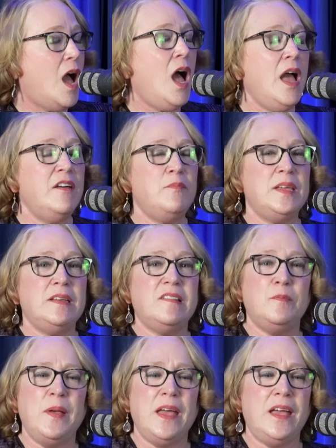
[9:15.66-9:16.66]
I have been to
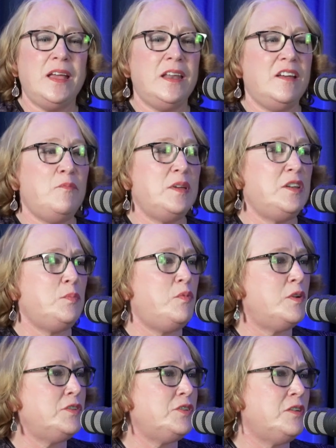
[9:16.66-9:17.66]
Spain, I've been to
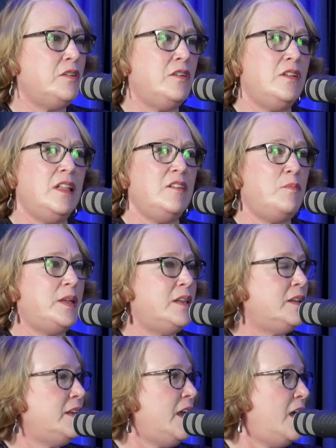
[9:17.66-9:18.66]
Portugal, I've been
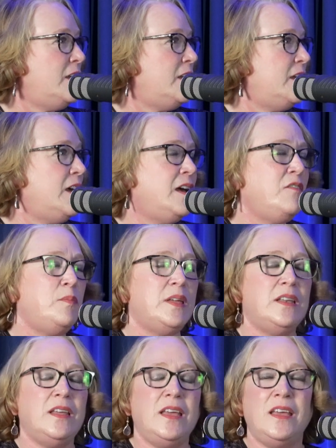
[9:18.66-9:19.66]
to Canada, I've
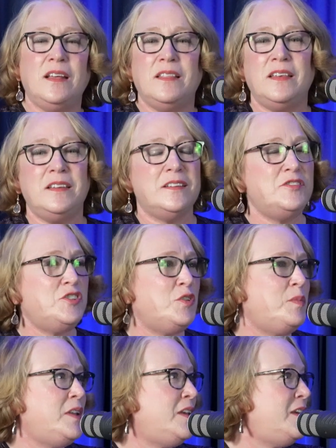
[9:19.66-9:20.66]
been to England and
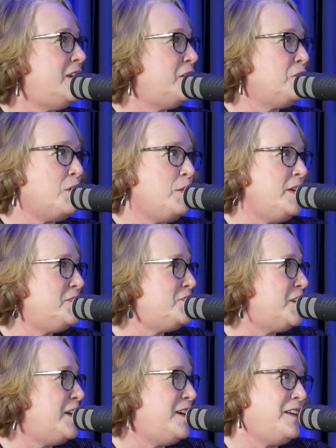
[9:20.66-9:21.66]
Germany and
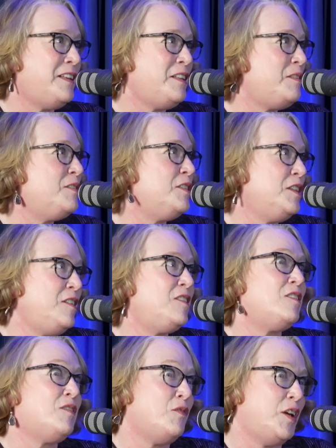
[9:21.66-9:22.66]
Croatia, and the list
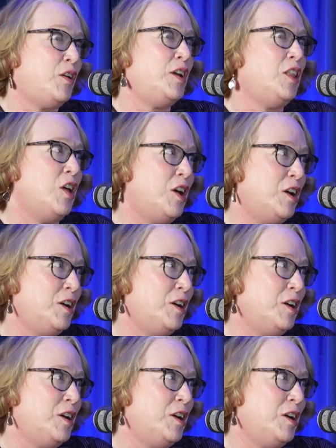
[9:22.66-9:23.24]
is very long.